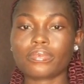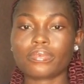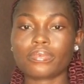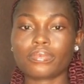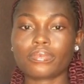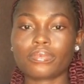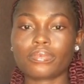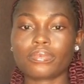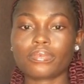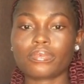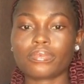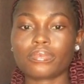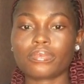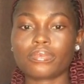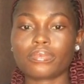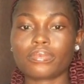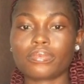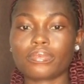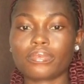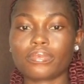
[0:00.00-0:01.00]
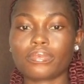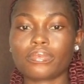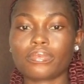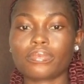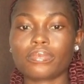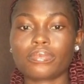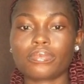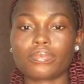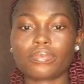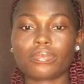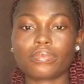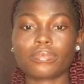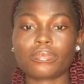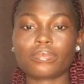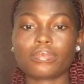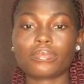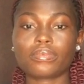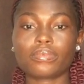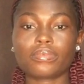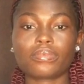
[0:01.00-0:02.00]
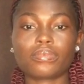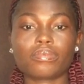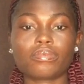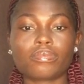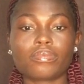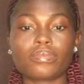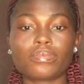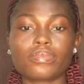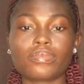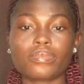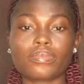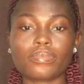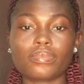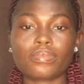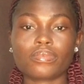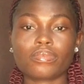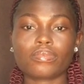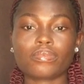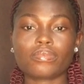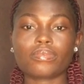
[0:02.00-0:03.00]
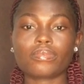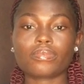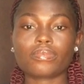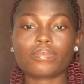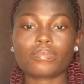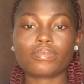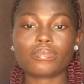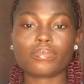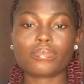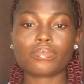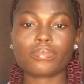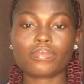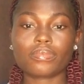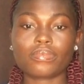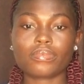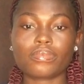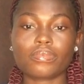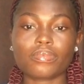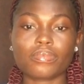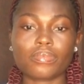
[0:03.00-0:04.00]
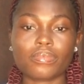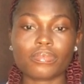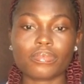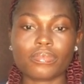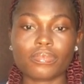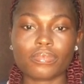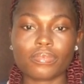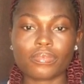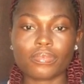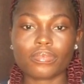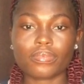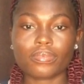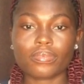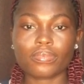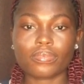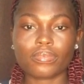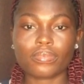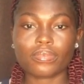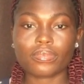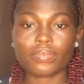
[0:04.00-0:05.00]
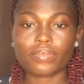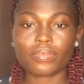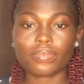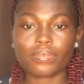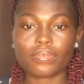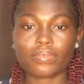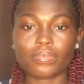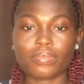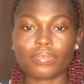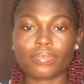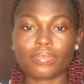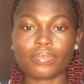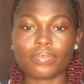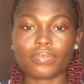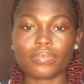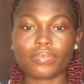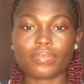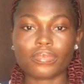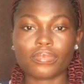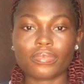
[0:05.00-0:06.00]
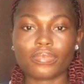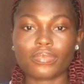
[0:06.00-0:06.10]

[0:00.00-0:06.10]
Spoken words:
This person isn't speaking.